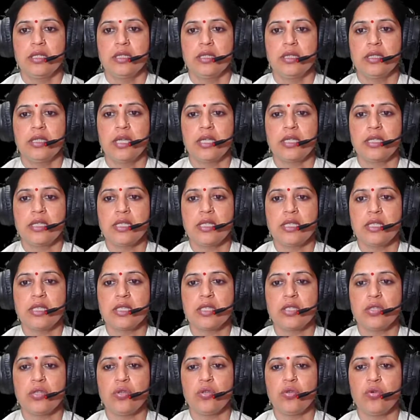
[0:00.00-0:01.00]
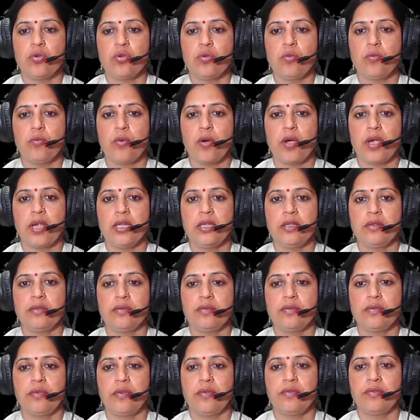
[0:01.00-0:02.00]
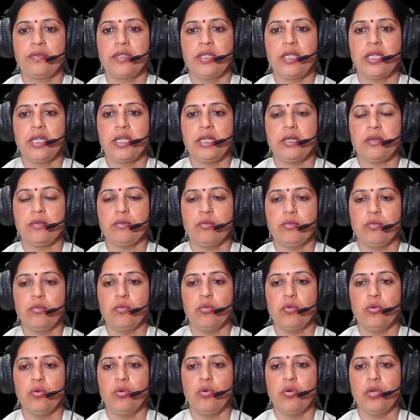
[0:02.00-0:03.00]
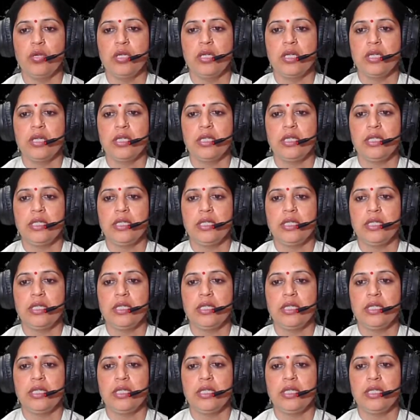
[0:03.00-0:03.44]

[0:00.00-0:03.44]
That is 0.15 mole